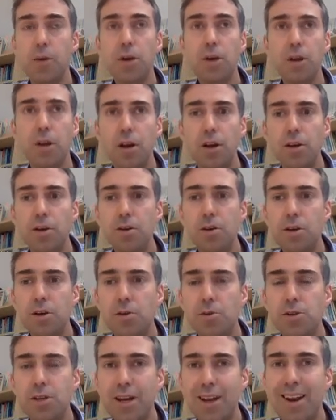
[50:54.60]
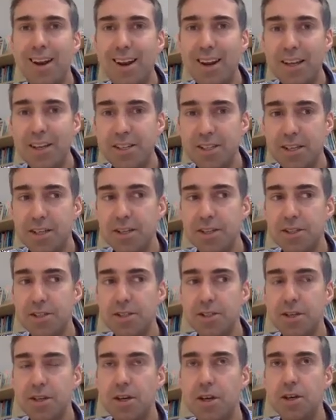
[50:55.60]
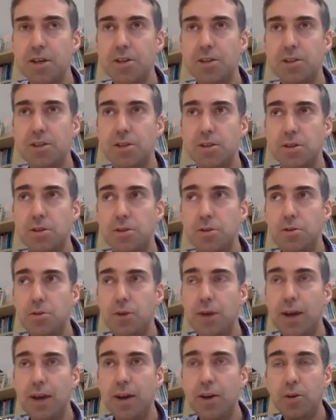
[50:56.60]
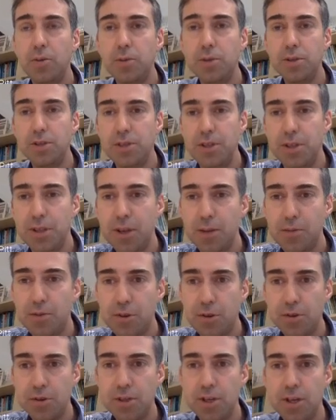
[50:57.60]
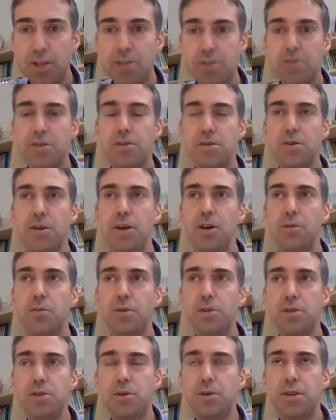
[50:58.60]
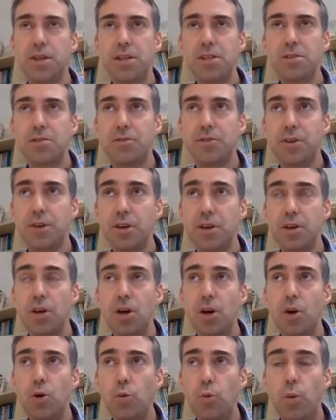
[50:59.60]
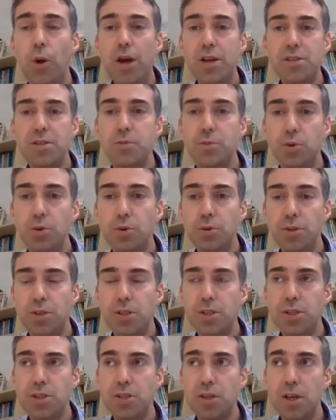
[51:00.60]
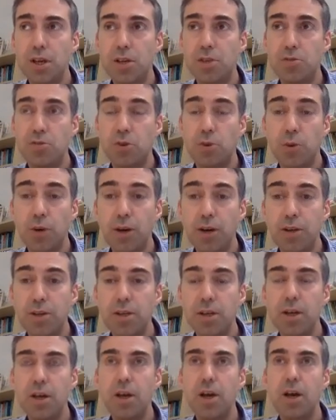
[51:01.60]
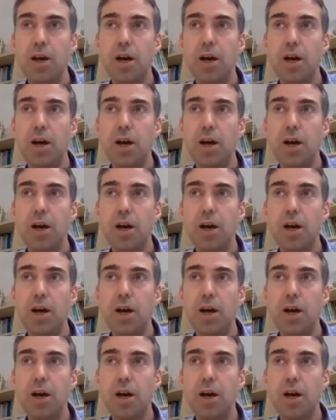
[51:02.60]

how we can use analytics to help us in that process and to help us to identify where support is required